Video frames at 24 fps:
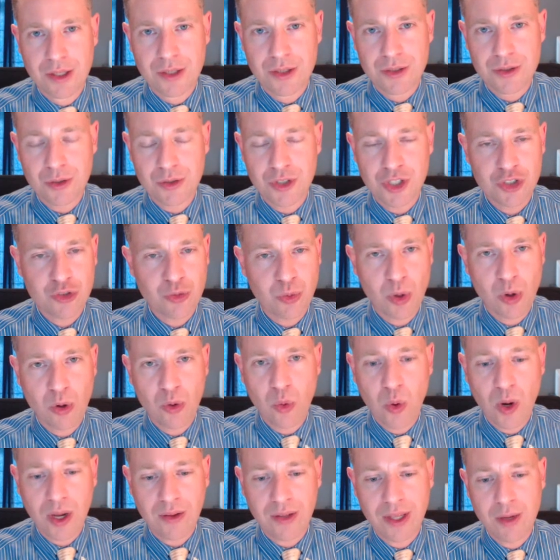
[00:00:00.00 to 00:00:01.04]
So just real
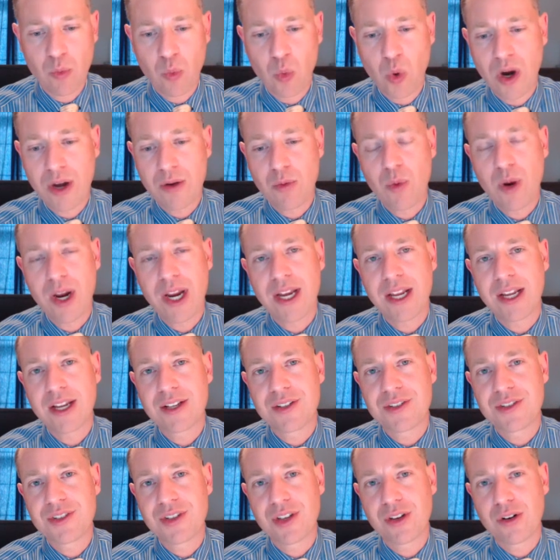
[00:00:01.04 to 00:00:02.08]
quickly, one way to
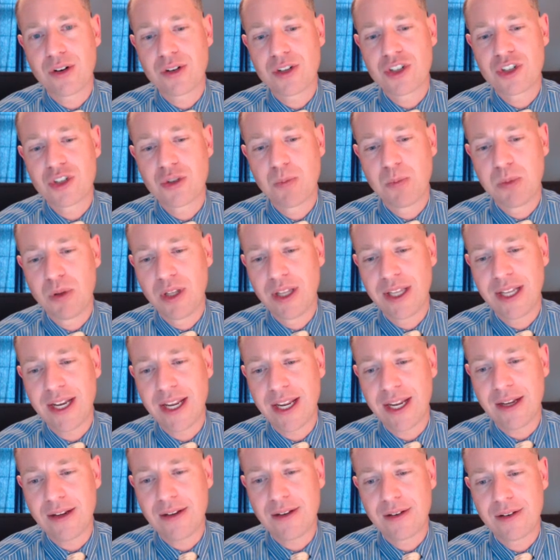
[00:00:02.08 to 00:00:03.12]
consider
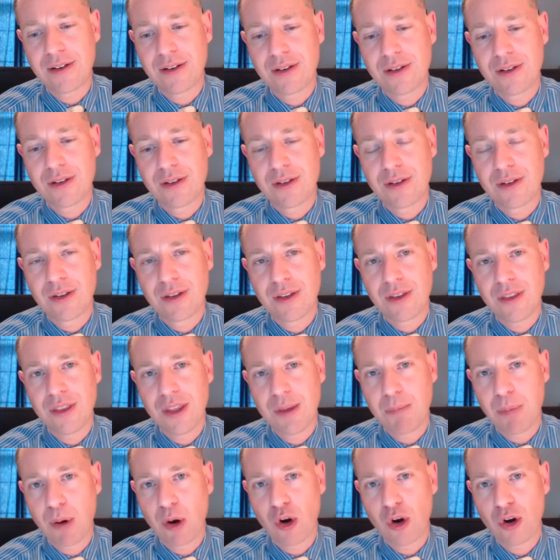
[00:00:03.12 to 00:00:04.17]
splitting
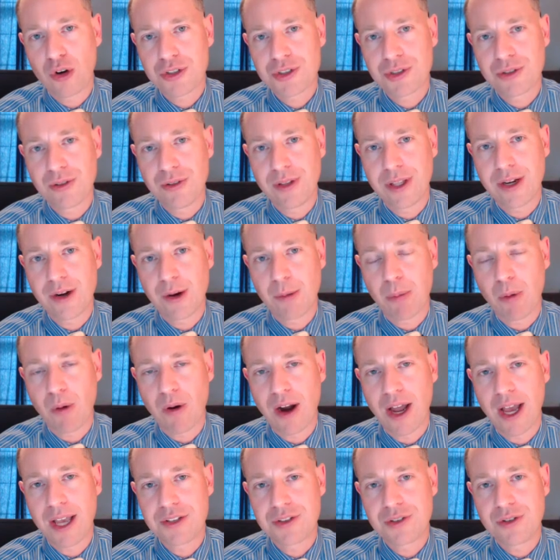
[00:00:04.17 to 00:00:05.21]
the personal
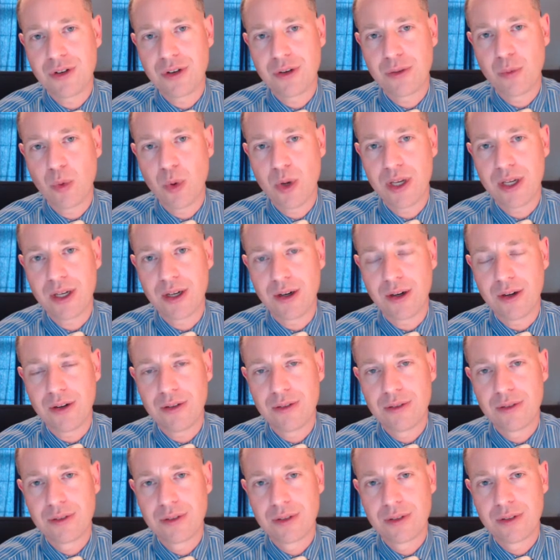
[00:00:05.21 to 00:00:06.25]
enterprise
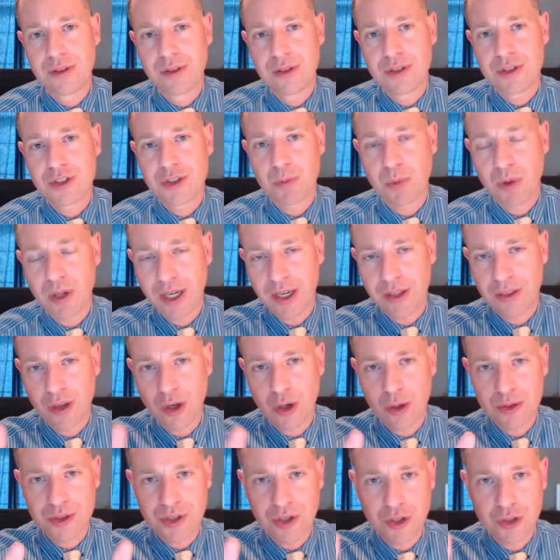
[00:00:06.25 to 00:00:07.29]
goodwill, splitting
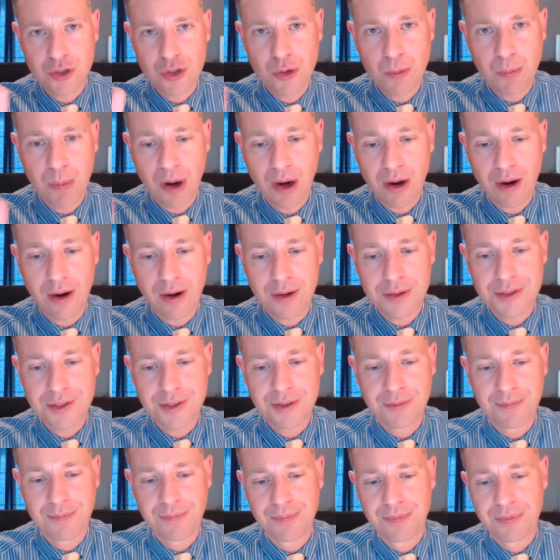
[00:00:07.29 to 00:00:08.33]
those into two
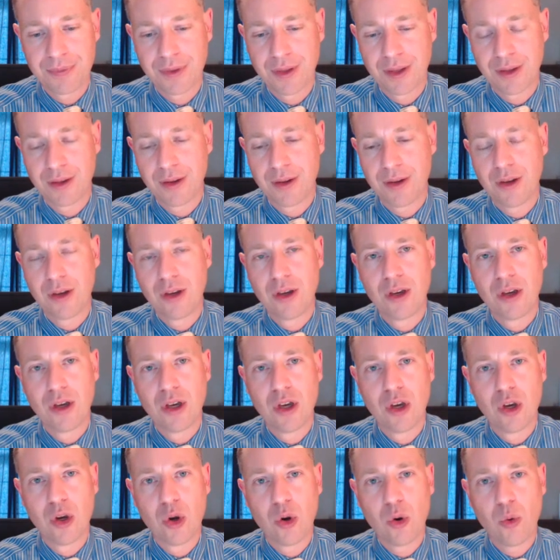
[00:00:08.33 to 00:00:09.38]
parts,
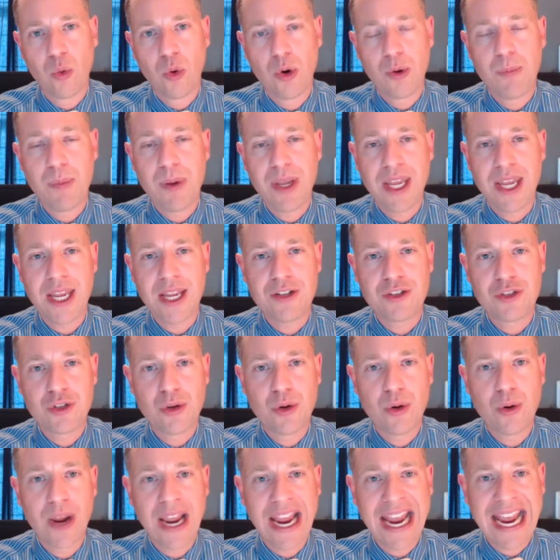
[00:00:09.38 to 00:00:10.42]
would be
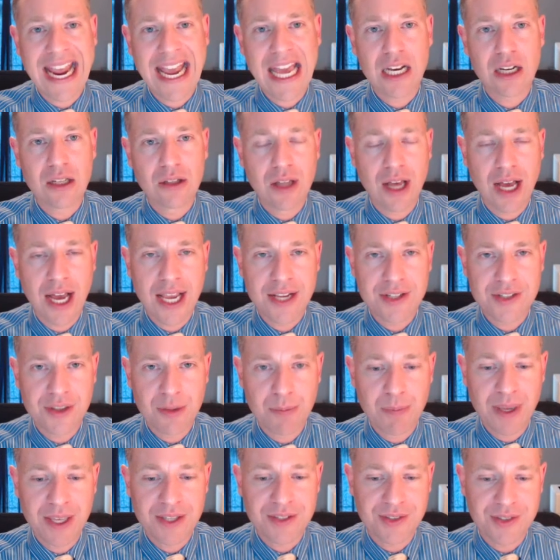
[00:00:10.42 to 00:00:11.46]
to analyze the
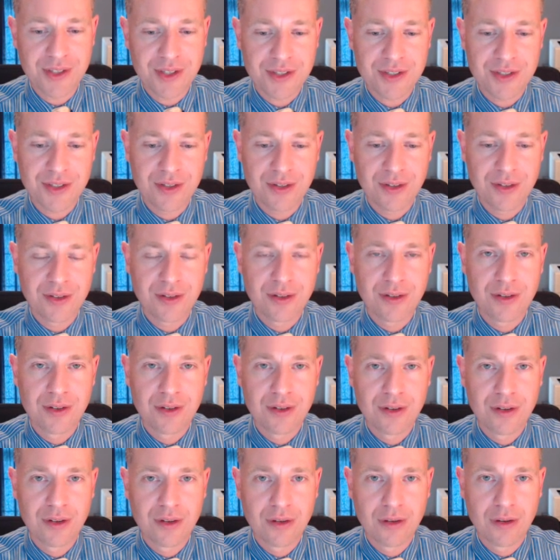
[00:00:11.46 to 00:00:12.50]
business
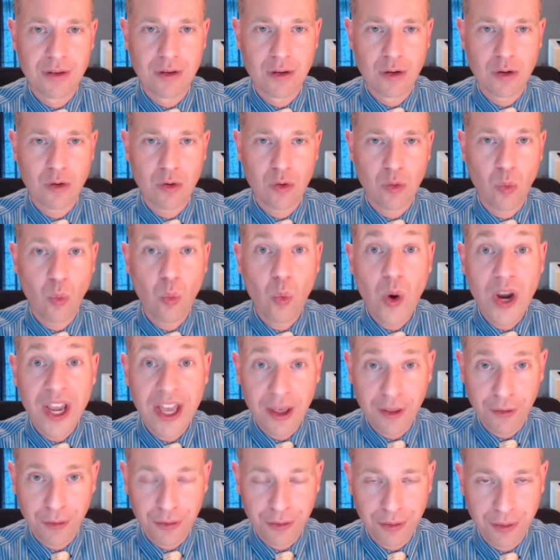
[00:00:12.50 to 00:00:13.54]

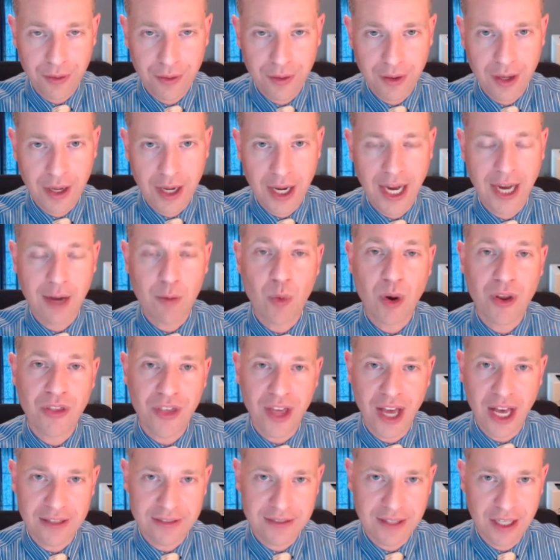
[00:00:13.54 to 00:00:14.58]
with and
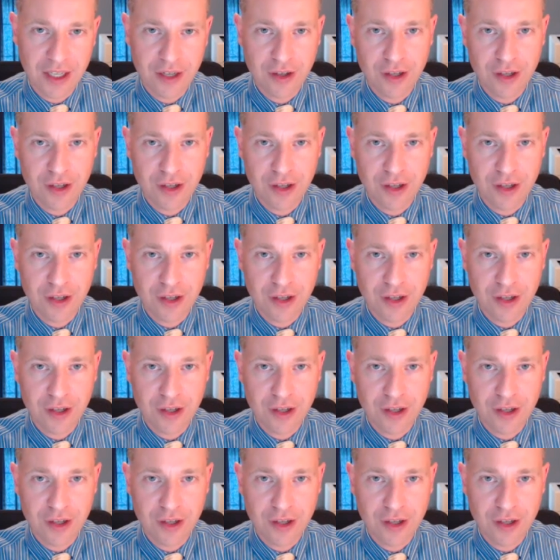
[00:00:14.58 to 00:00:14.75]
without the